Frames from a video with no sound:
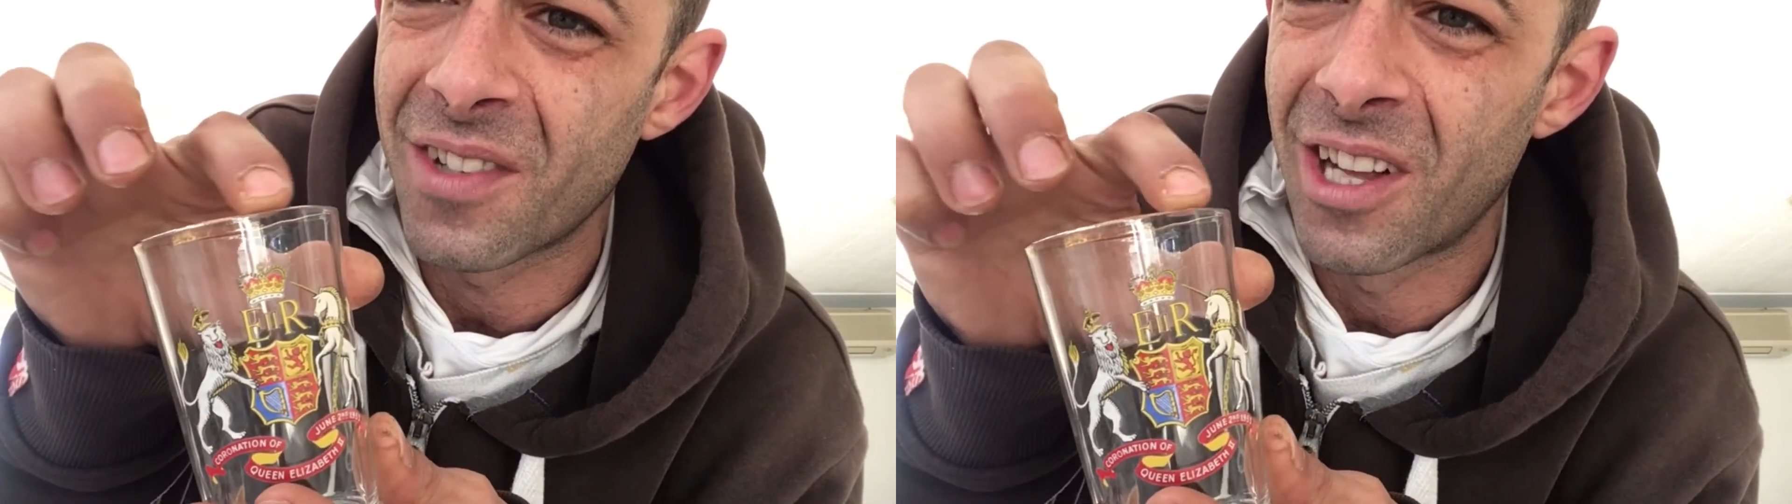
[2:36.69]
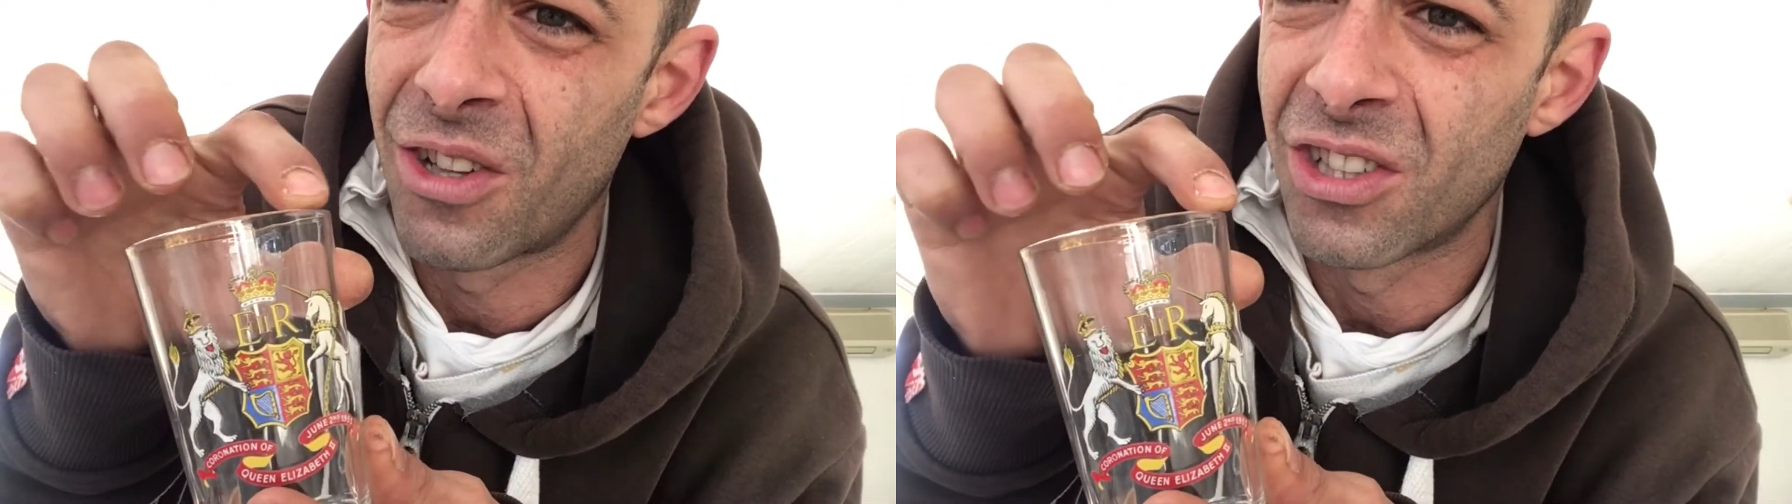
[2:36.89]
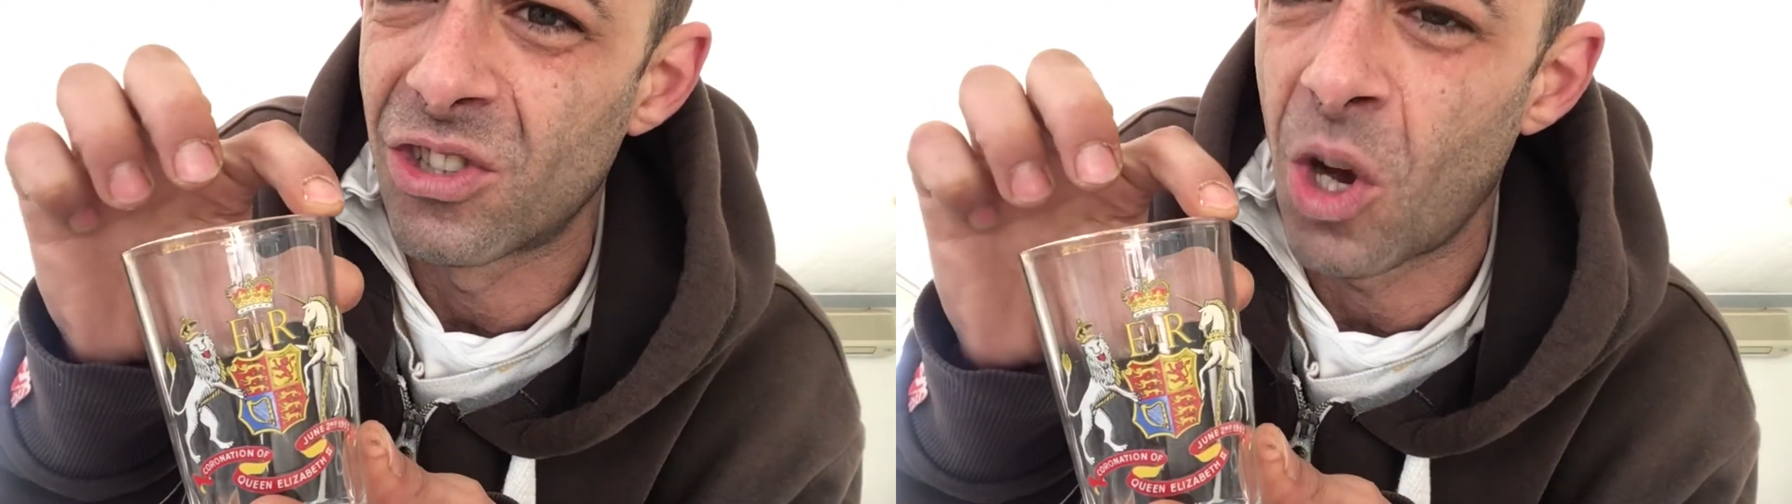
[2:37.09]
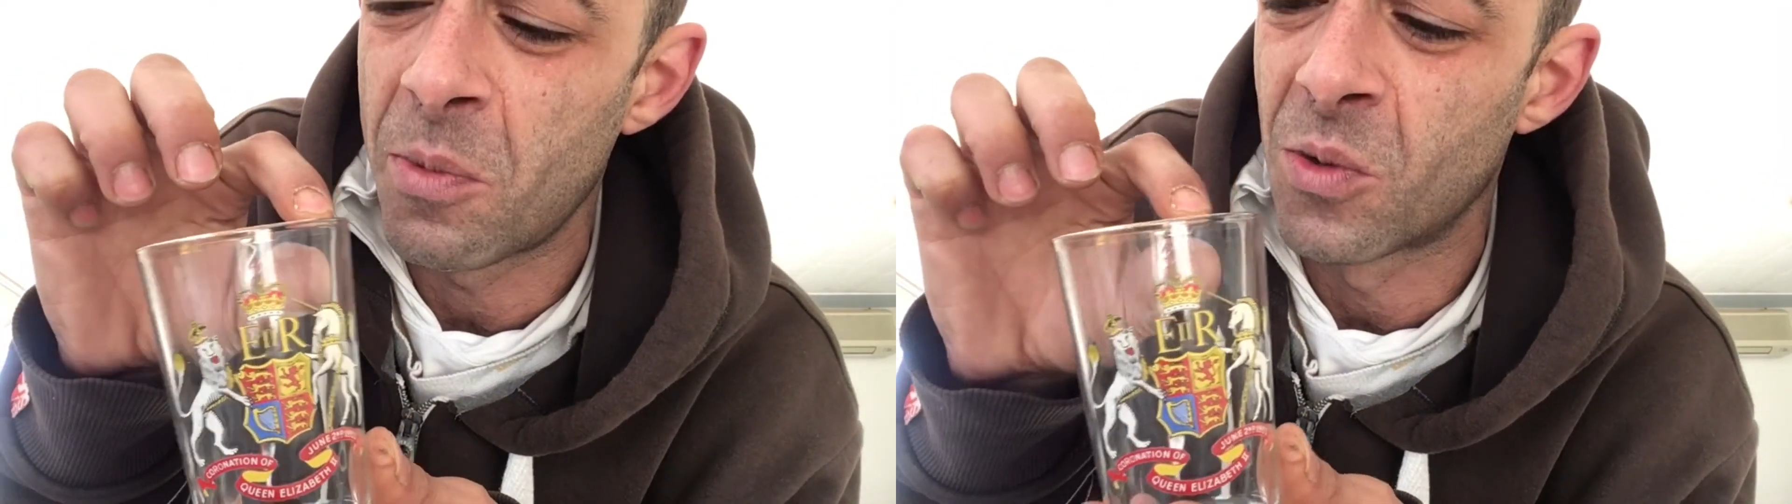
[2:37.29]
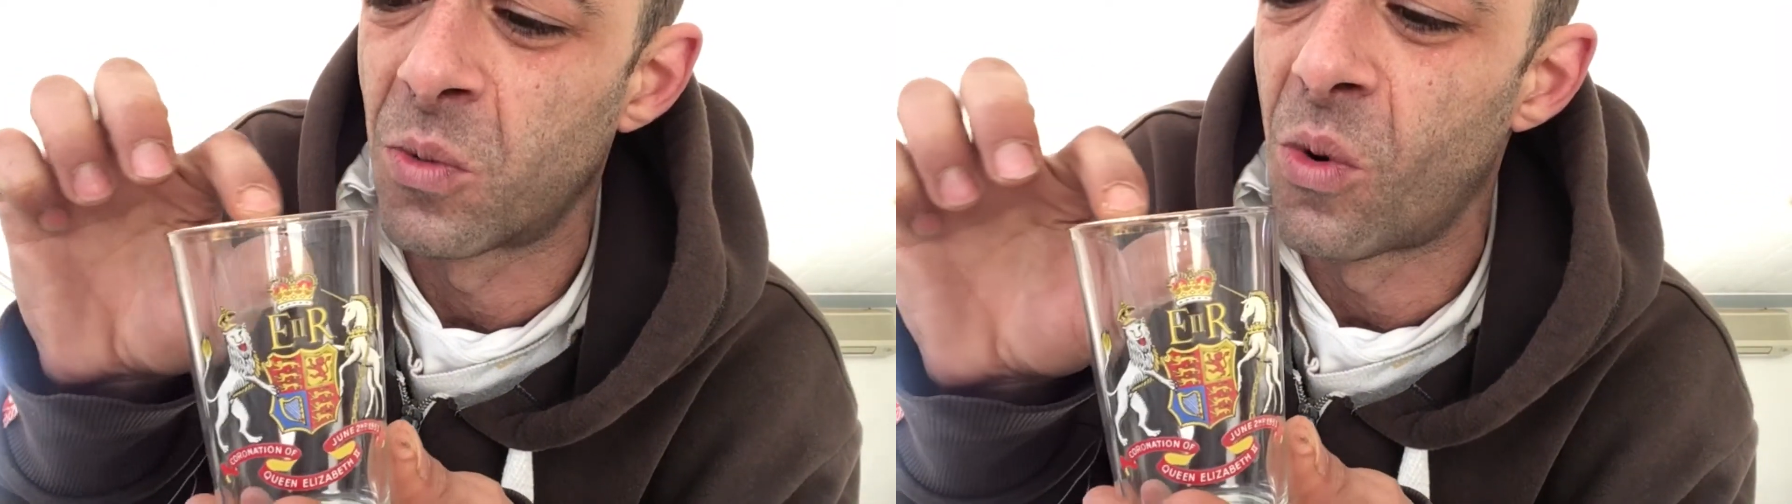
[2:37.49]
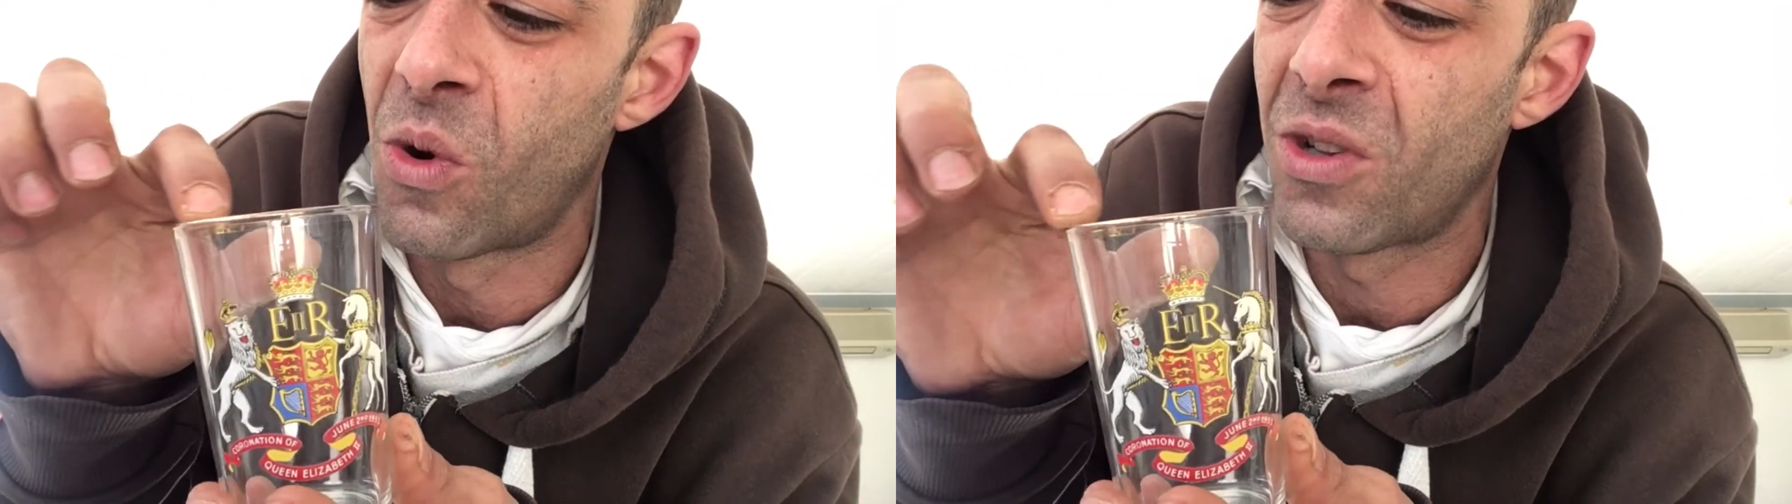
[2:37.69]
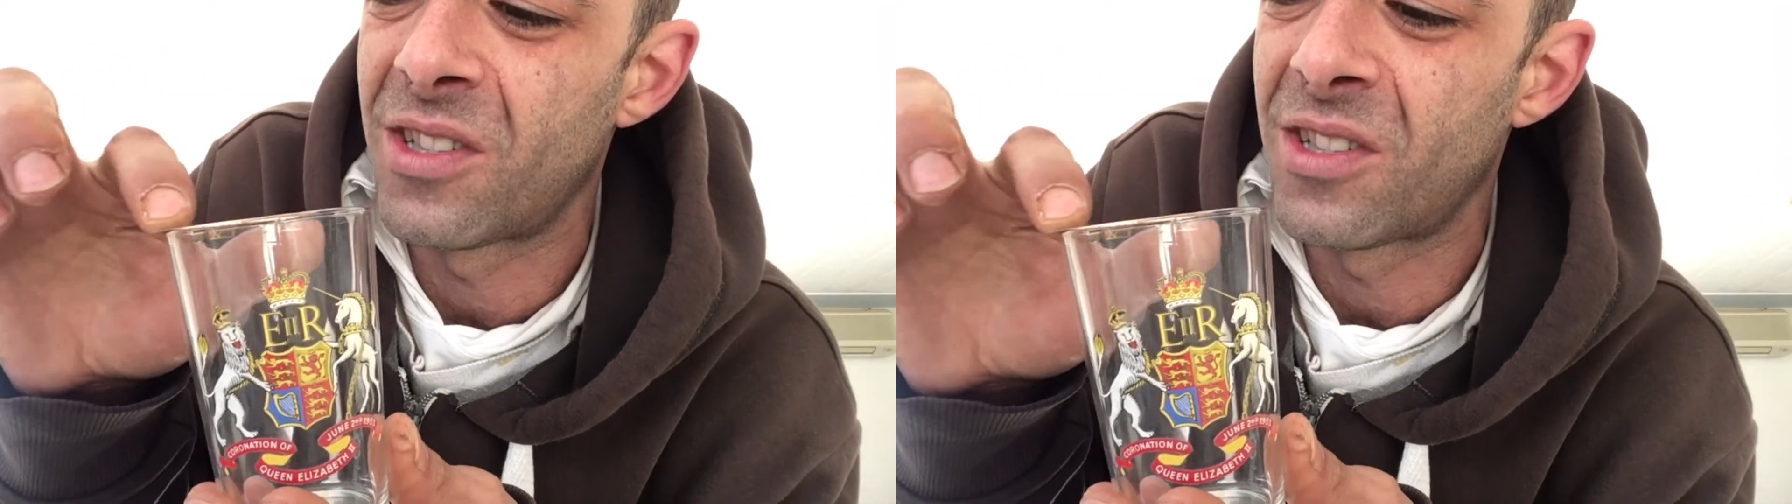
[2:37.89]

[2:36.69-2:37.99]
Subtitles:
along the top is worn,